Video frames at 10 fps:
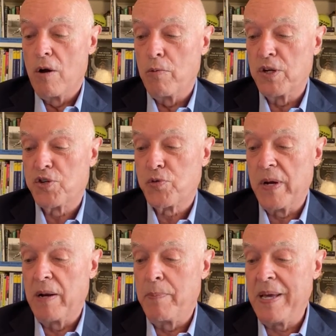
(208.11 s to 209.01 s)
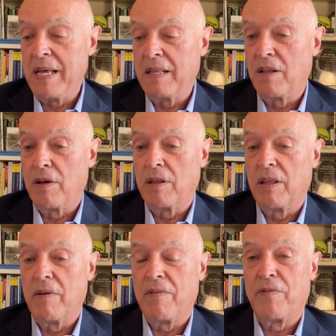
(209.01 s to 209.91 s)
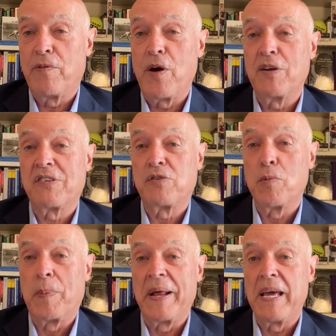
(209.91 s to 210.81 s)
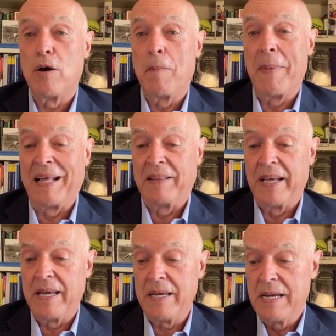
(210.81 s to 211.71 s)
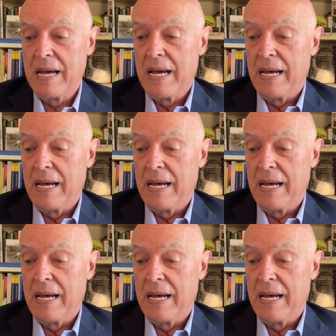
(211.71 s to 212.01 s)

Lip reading: which will be the first to play on Monday,